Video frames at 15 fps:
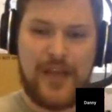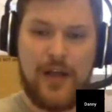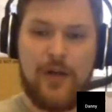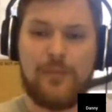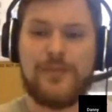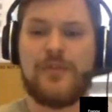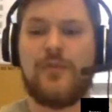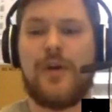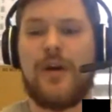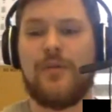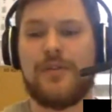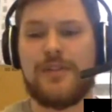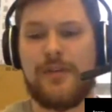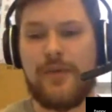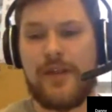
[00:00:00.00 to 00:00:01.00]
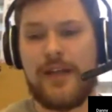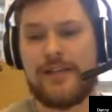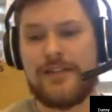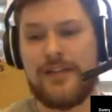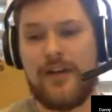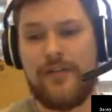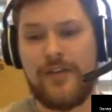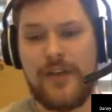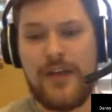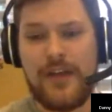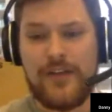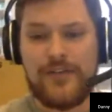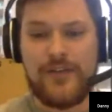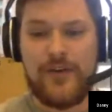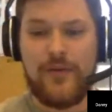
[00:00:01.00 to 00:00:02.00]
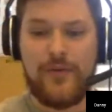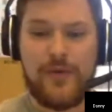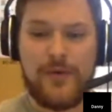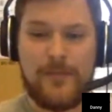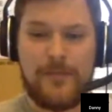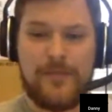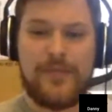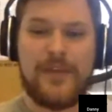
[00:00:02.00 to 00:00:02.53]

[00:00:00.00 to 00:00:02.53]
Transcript: helps you out with some of that stuff. So